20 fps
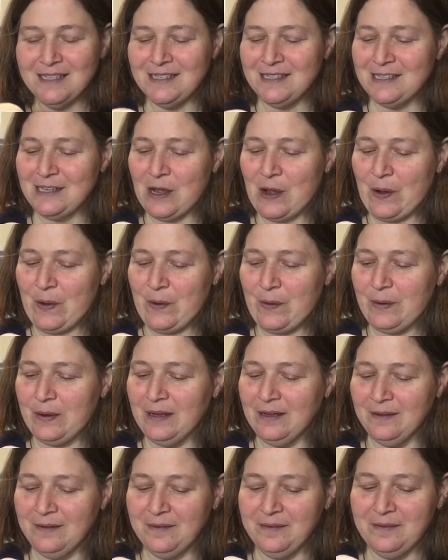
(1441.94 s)
so
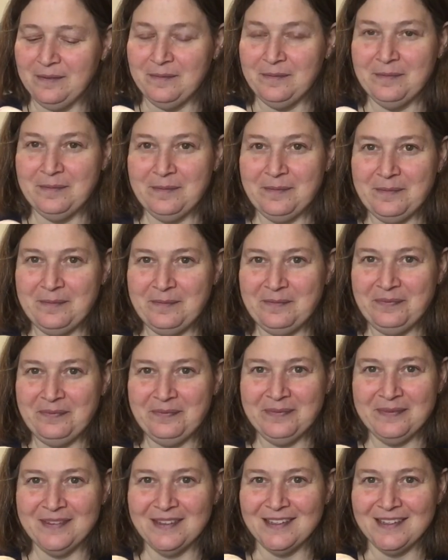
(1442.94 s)

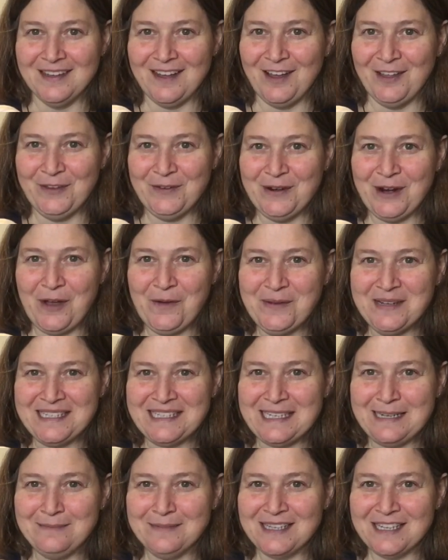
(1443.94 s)
although it always
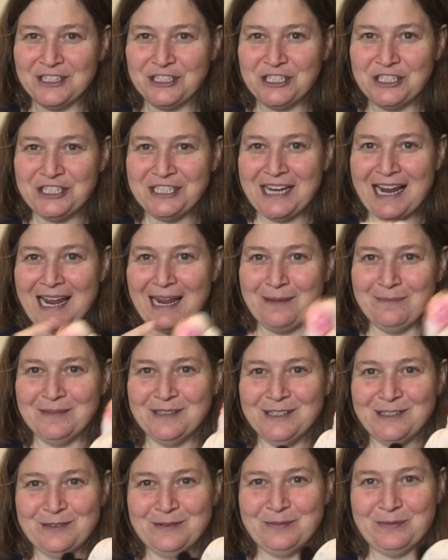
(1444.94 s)
seems such a shame
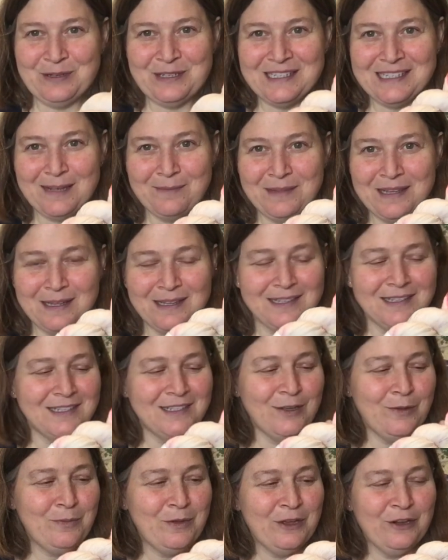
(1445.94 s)
to put something
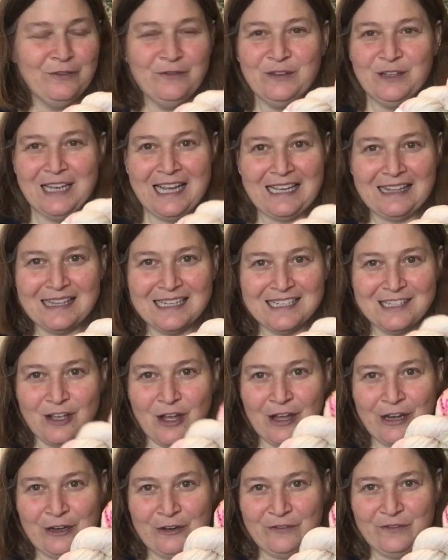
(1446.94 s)
so beautiful like this
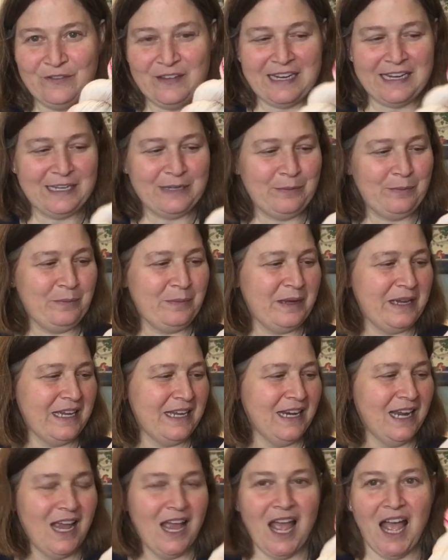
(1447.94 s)
on your feet,
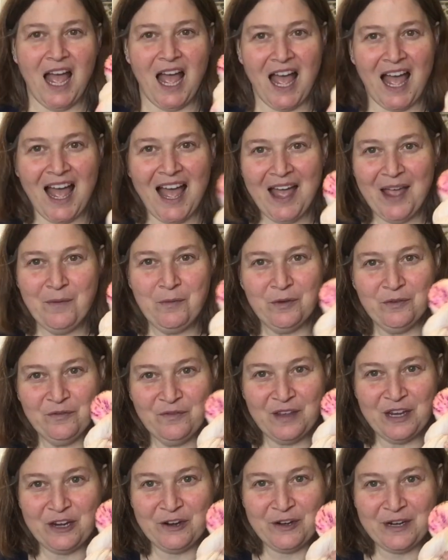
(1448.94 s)
but I will
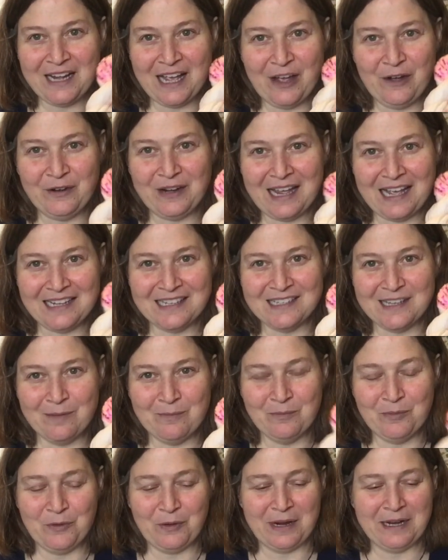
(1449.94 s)
figure it out at
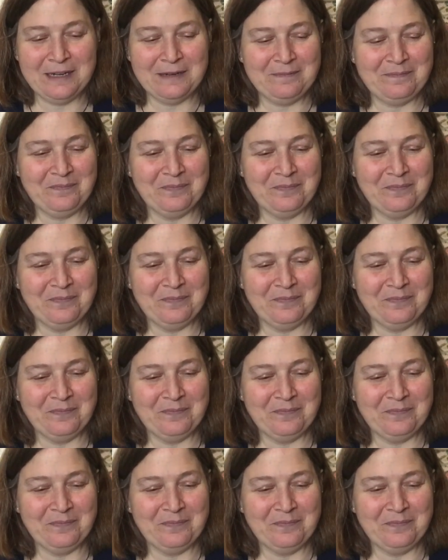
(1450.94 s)
some point.